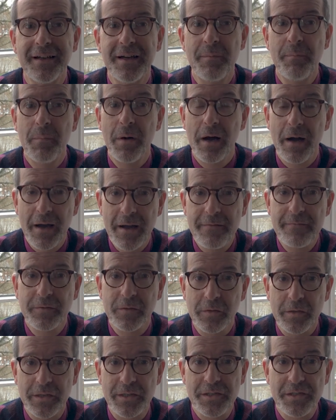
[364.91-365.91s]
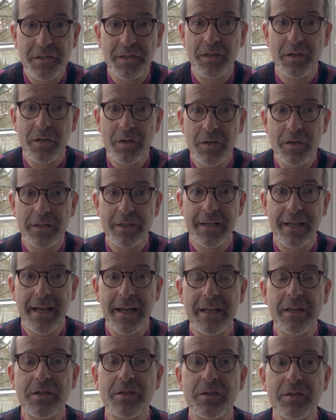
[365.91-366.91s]
My voice to God and
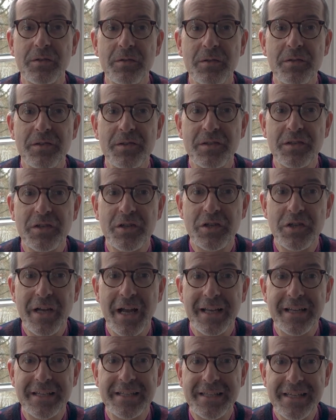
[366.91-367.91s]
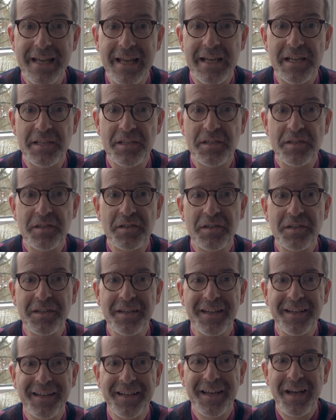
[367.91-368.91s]
angels shall attest,
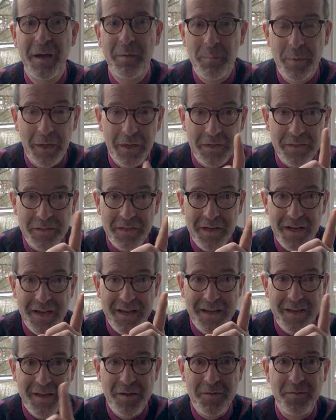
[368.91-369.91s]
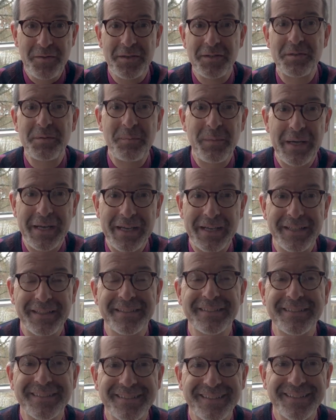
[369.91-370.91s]
because I know this
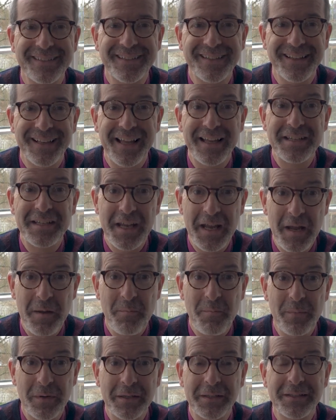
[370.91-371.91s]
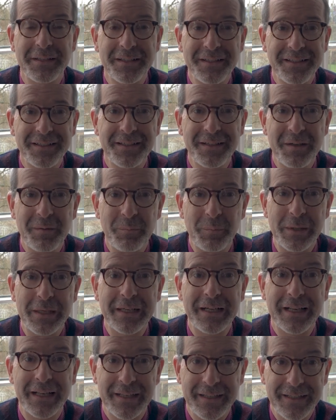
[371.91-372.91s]
man, let him be
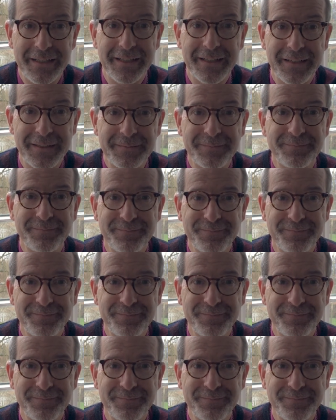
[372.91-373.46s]
clear.